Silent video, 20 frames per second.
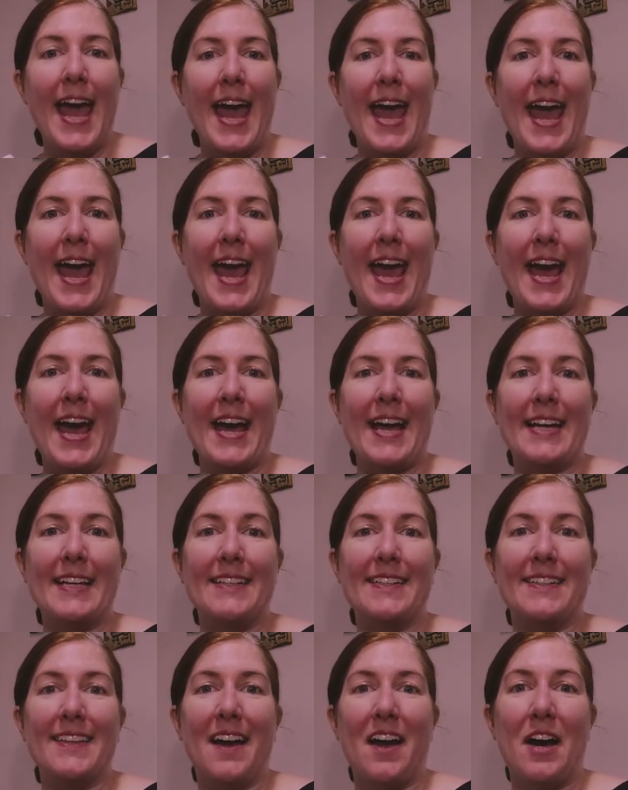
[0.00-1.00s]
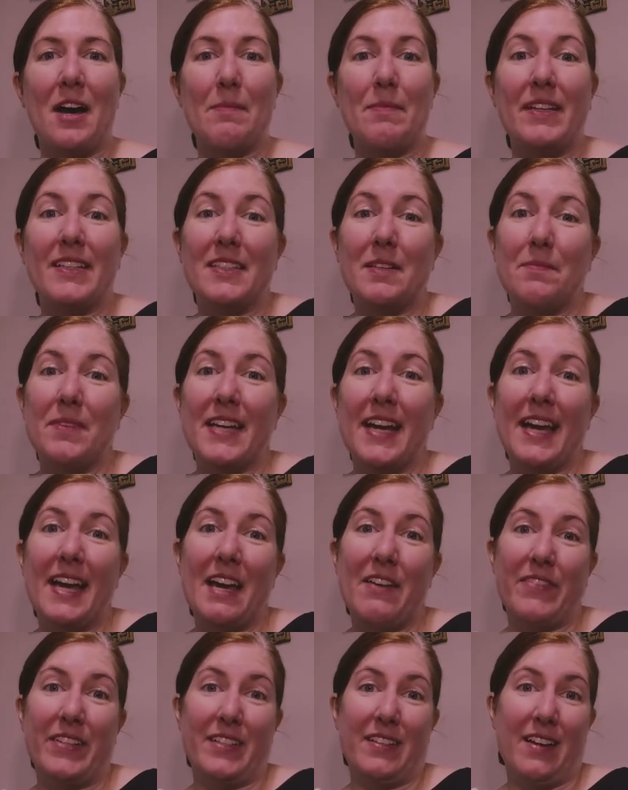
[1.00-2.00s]
And that's something I
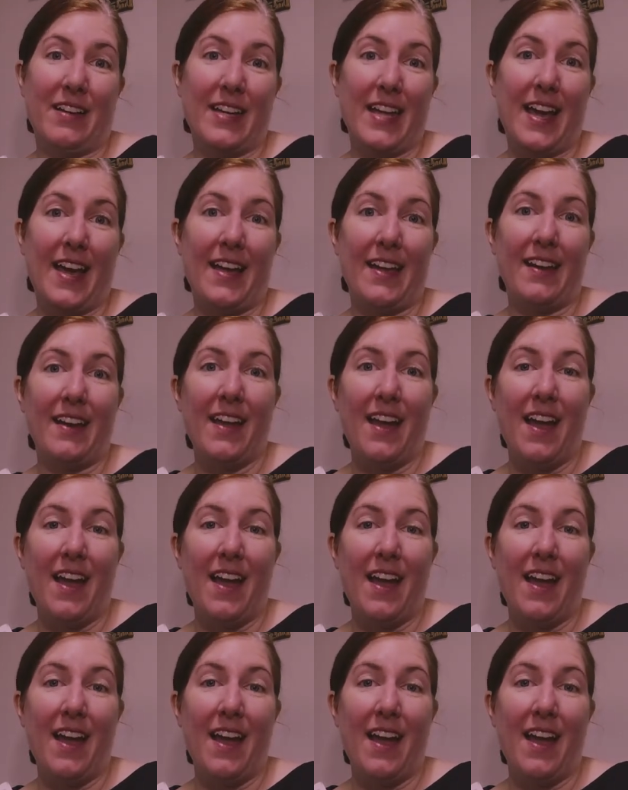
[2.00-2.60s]
haven't done yet.